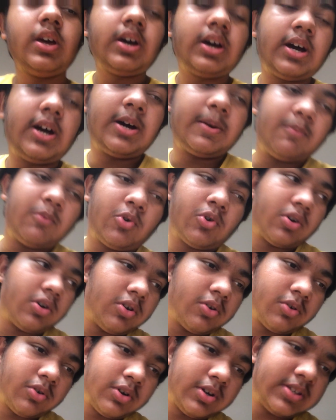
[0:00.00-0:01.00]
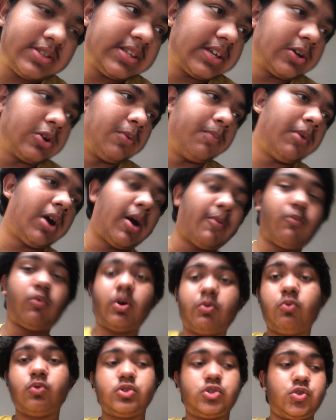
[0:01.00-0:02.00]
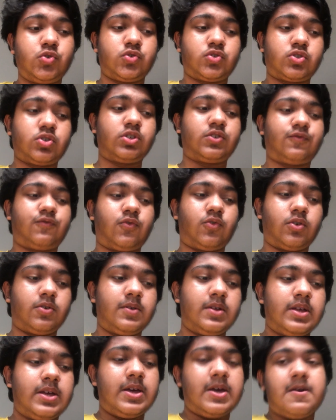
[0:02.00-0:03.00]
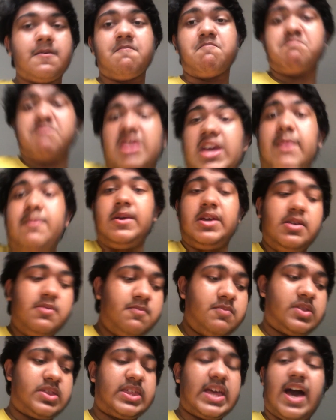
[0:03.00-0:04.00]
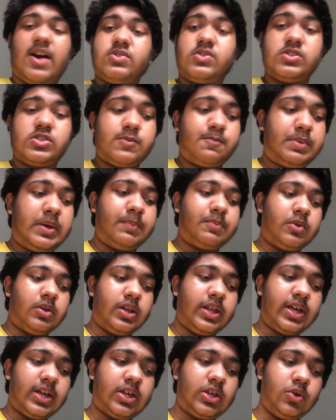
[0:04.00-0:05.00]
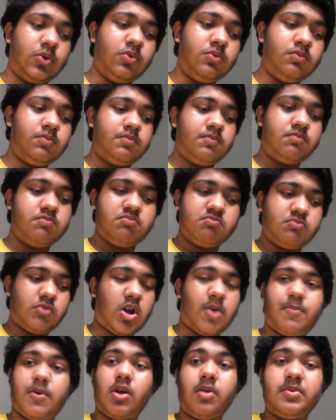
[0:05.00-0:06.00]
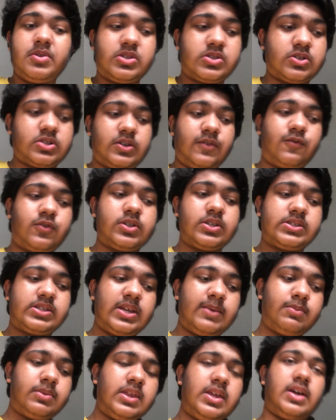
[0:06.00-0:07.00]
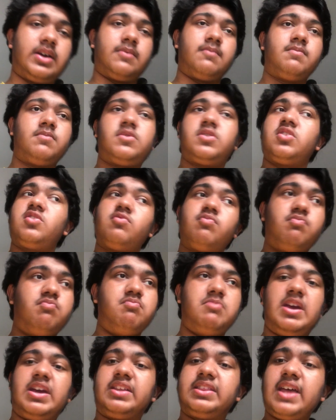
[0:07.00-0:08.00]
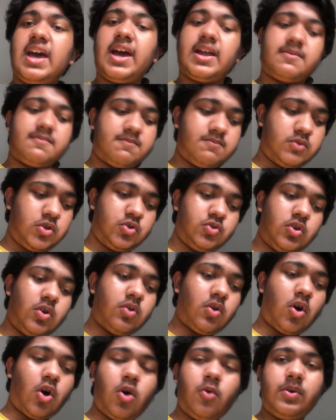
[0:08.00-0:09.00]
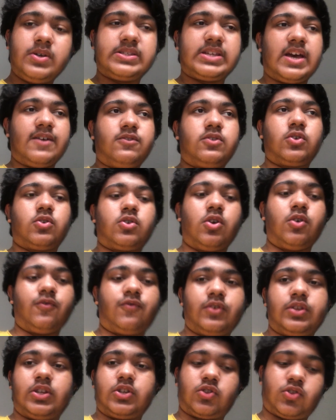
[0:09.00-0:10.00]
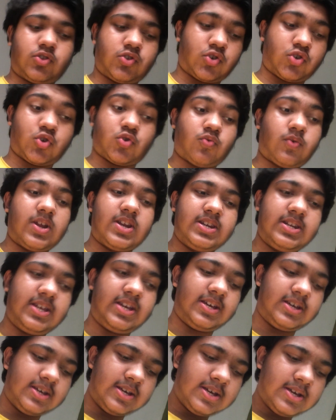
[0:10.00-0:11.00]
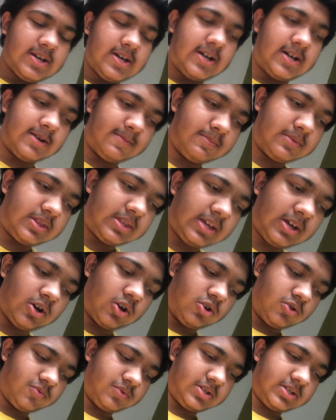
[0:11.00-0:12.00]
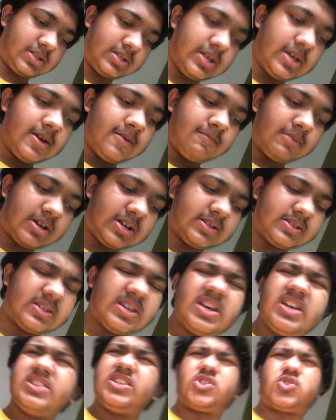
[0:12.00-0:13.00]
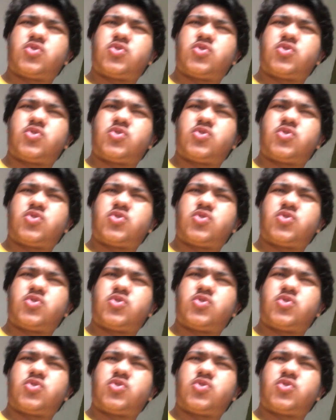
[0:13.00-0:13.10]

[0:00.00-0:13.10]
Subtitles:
Or a single mom, what would you search for? Maybe thousands of people like you are probably searching for the same thing. Make that. You don't always have to go for the trendy thing always, because the